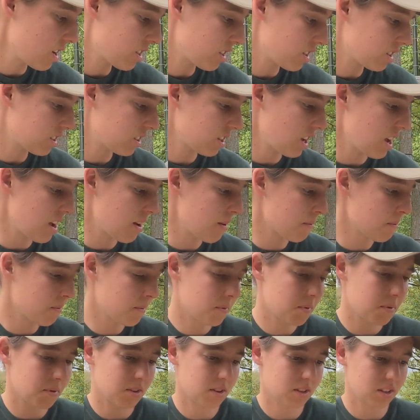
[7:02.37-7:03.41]
the same
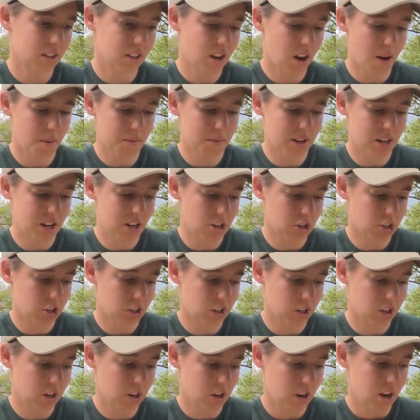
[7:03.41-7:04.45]

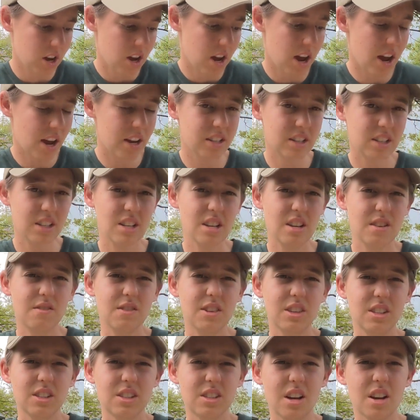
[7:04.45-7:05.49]
combination as the
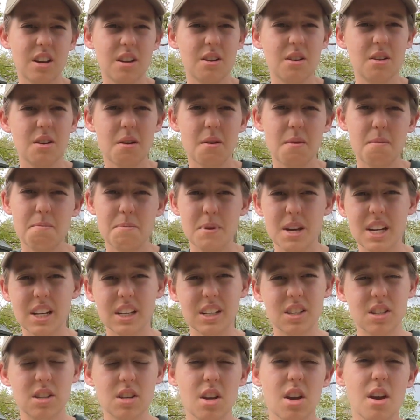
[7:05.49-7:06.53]
evening sun
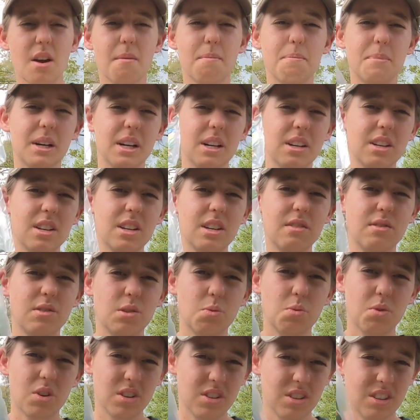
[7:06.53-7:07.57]
mix, but if you
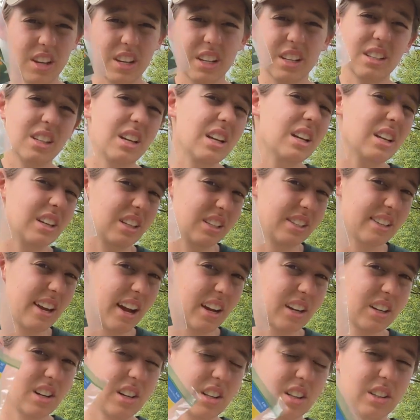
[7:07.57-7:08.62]
want like an
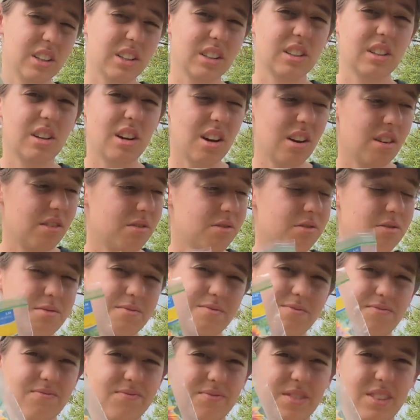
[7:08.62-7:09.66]
exact color of
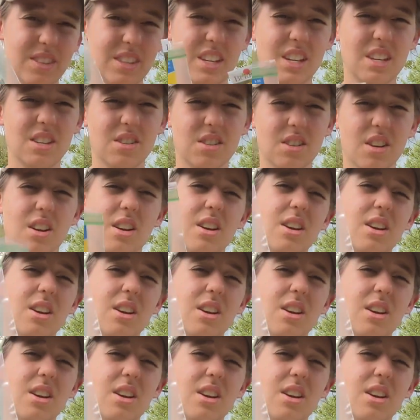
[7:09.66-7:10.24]
these,